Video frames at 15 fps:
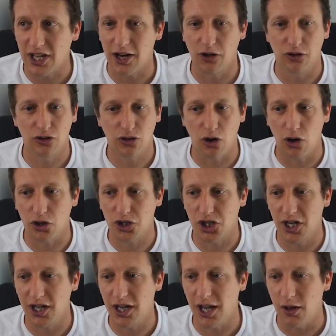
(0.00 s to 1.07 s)
on the score
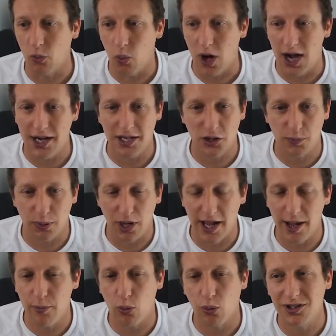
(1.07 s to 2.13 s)
sheet. Widest player,
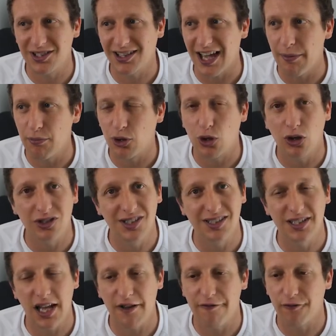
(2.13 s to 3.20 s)
but once again, because he's
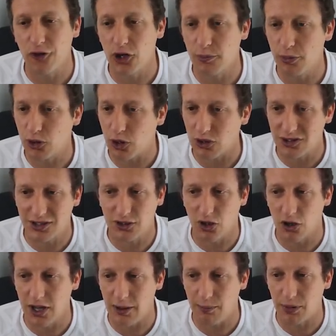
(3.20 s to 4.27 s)
left-footed, because he's got
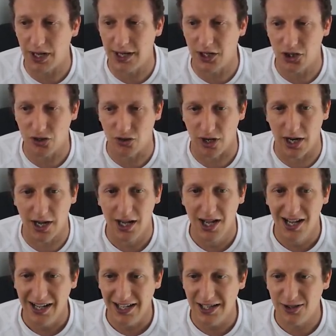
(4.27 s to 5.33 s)
that player straight,
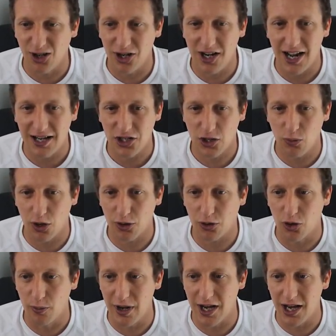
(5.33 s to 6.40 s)
he's going to naturally want to
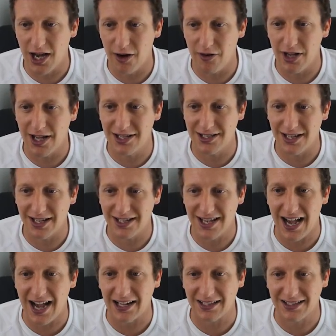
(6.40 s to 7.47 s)
come in. And here he is. He
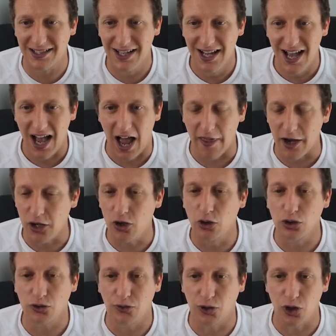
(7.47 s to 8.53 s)
attacks, And then he
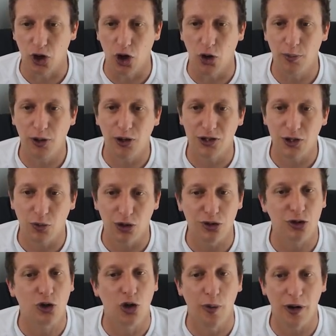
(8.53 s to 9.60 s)
cuts for goal because he wants to
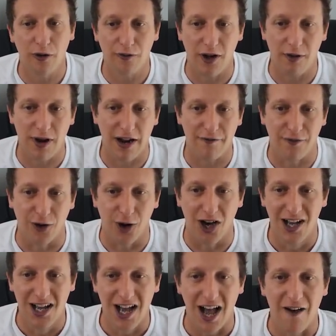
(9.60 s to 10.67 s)
come in off that right foot.
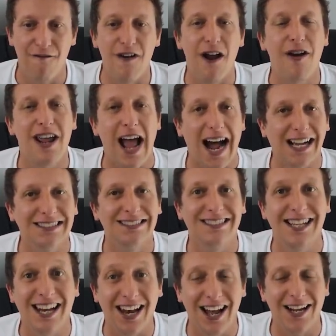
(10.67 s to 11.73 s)
A very
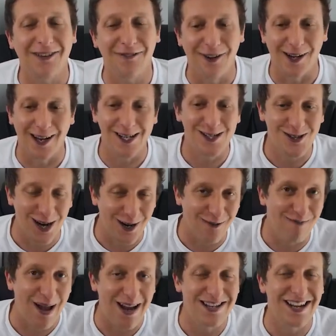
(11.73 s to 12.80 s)
Anthony-like finish, trying to
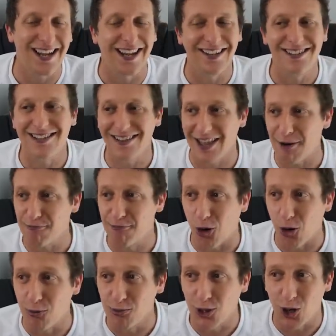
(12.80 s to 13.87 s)
bend it into that
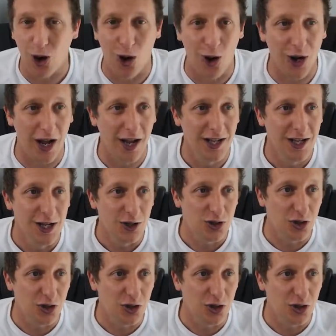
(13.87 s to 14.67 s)
bottom corner. So